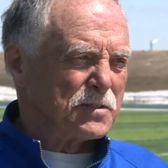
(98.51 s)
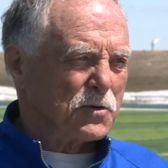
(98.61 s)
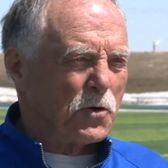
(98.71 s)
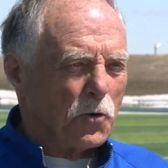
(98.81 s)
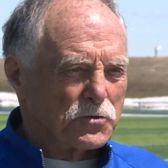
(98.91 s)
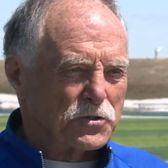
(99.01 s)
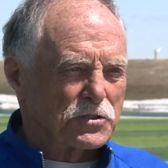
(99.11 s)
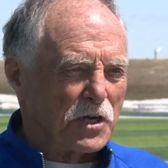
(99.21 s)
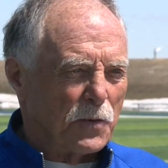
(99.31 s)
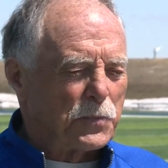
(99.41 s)
The
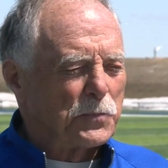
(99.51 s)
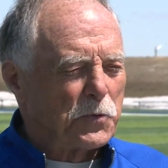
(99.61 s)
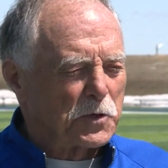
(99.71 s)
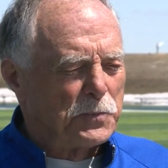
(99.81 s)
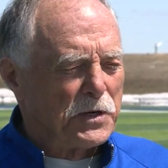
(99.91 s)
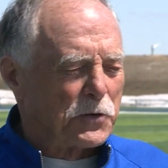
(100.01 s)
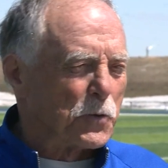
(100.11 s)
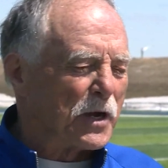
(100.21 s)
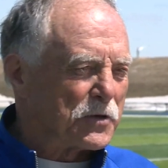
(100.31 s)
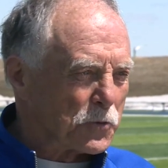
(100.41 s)
coaches help them put them in the
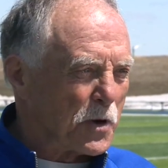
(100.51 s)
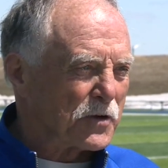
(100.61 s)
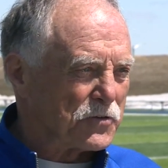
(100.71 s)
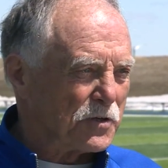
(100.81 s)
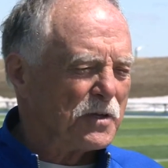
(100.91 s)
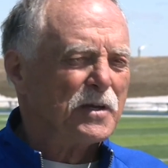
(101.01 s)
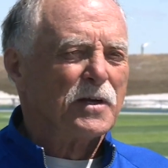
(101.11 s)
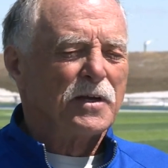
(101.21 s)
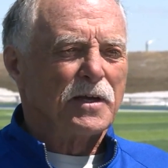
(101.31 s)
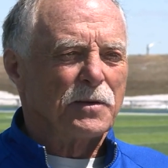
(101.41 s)
right direction
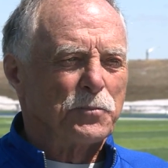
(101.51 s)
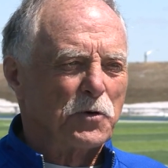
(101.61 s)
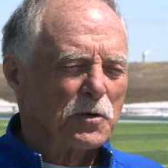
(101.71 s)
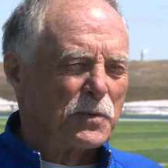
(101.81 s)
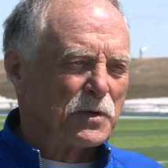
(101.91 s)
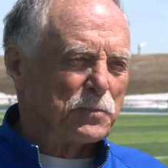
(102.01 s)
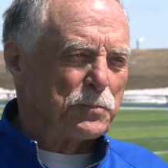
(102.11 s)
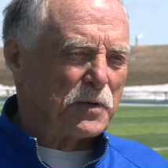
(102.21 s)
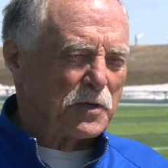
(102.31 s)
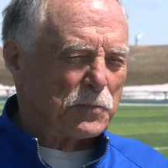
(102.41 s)
and put them in a,
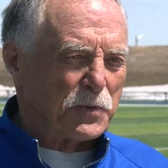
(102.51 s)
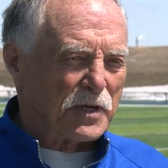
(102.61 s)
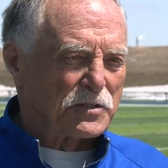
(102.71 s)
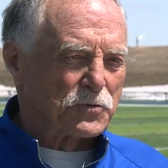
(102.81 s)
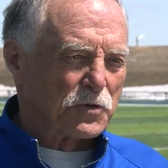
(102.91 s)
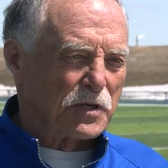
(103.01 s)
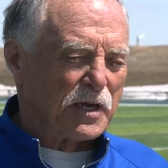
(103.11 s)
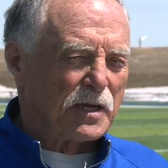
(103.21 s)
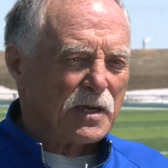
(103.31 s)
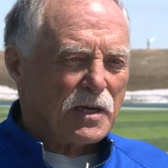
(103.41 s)
in a place where they,